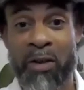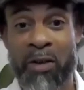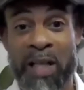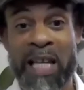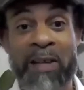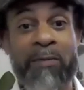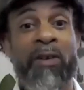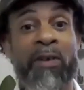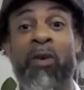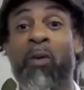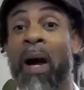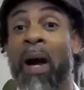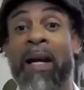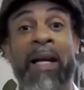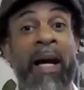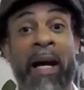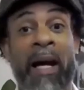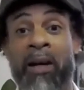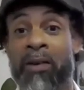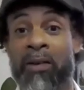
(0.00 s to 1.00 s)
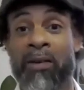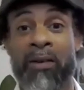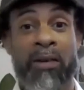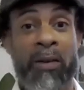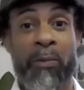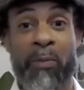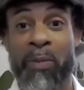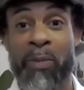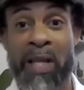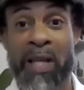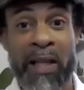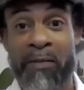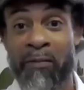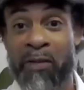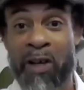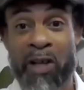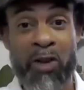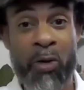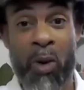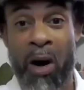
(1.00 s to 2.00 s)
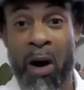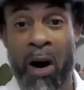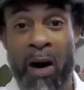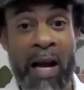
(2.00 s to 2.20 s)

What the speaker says: Even right now, being in visual art,